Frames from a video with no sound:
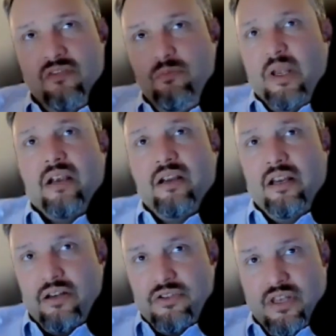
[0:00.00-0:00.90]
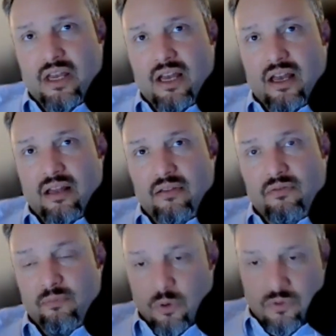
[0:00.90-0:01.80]
barriers,
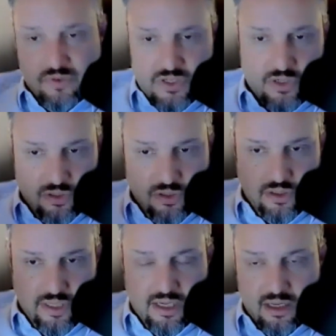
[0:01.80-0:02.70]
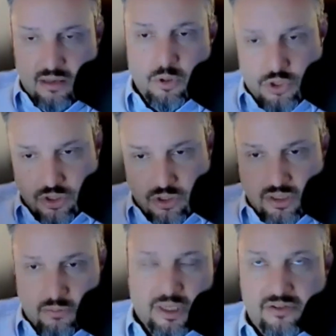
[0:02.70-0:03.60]
both physical, emotional,
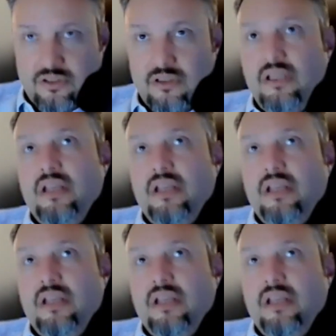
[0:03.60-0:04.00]
and mental.